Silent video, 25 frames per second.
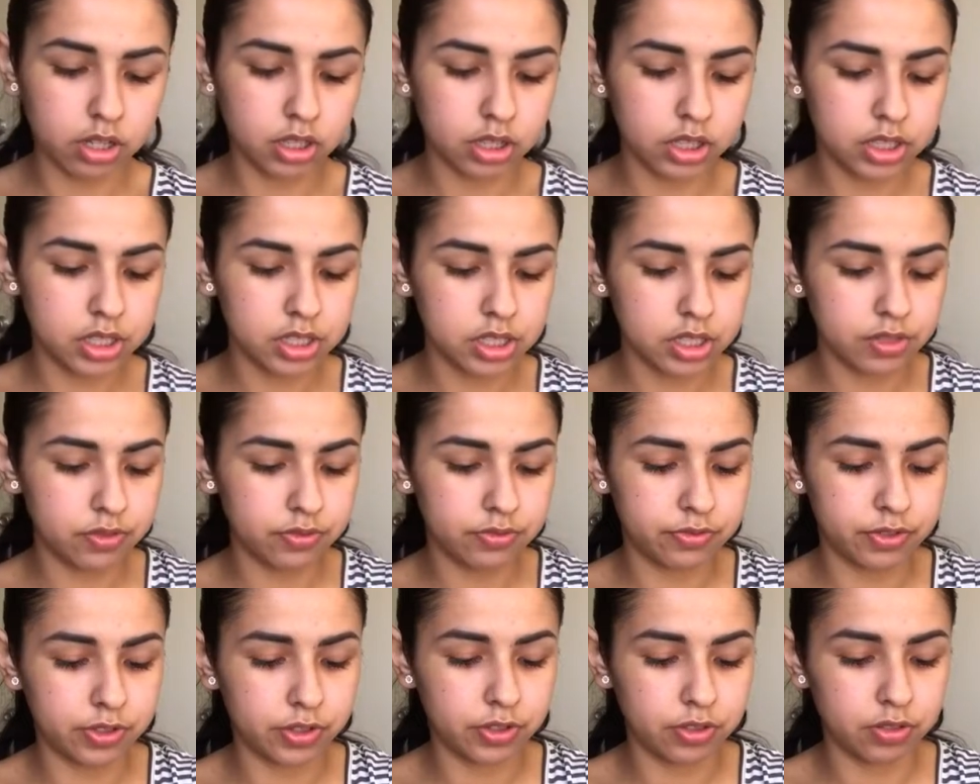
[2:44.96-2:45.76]
Let's
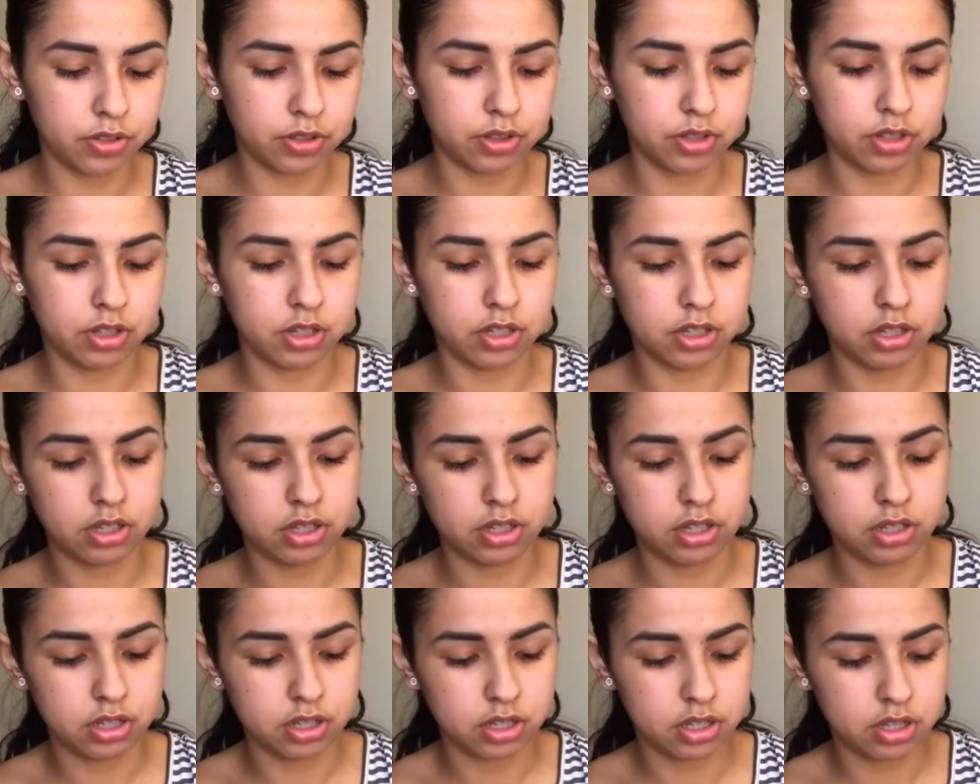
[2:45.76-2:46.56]
feel the
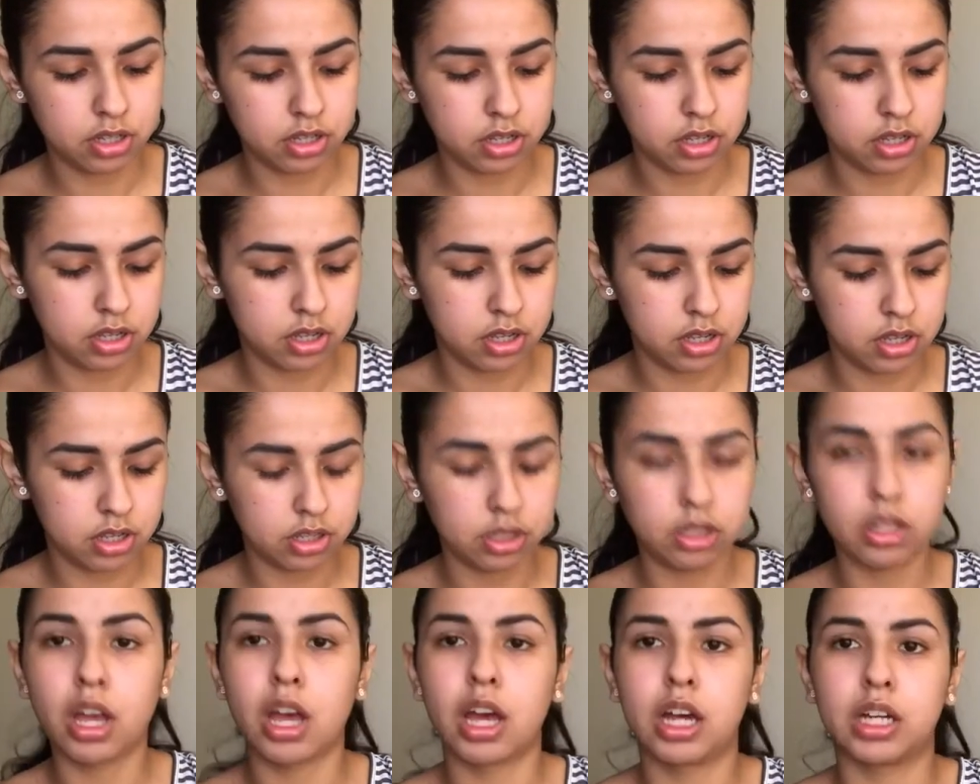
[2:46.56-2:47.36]

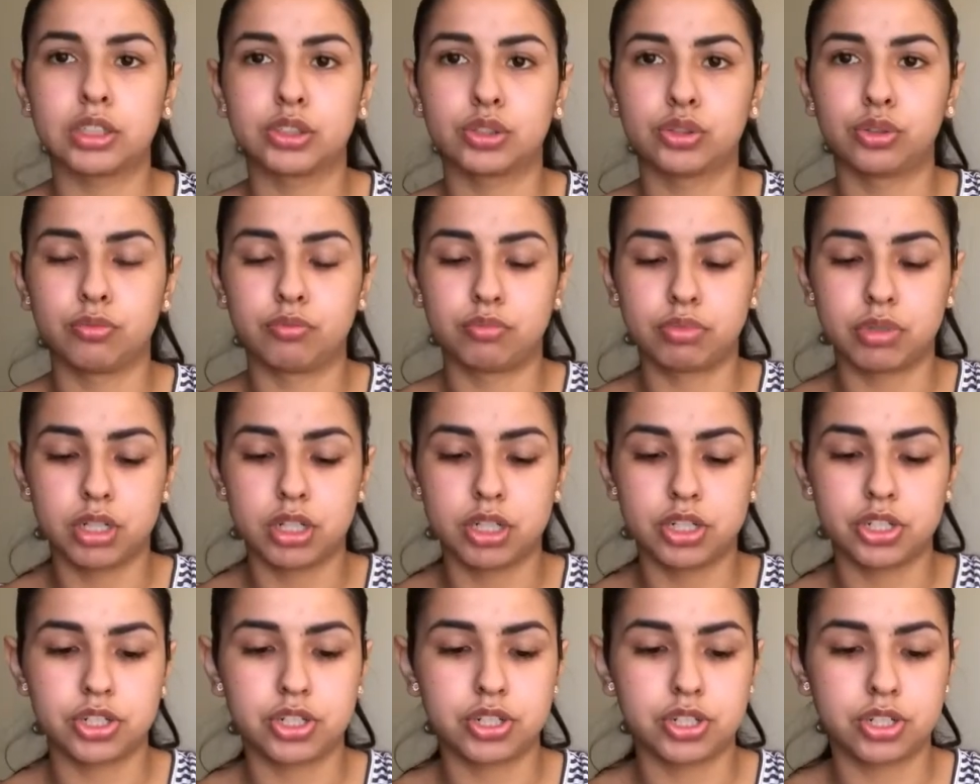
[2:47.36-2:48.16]
the actual
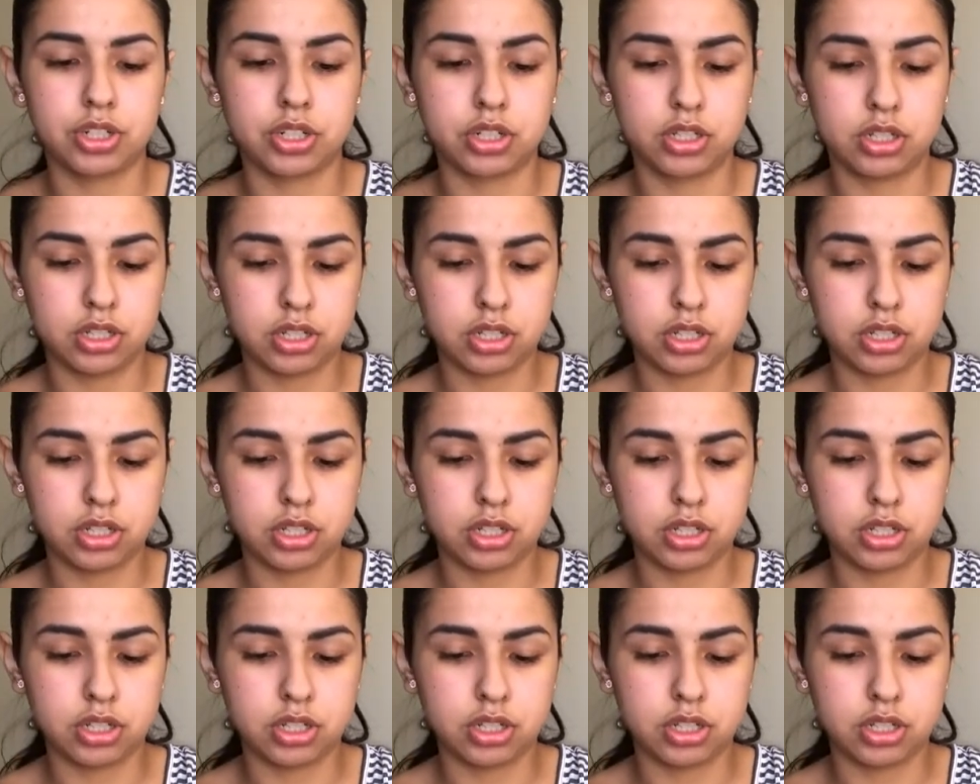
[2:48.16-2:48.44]
brush.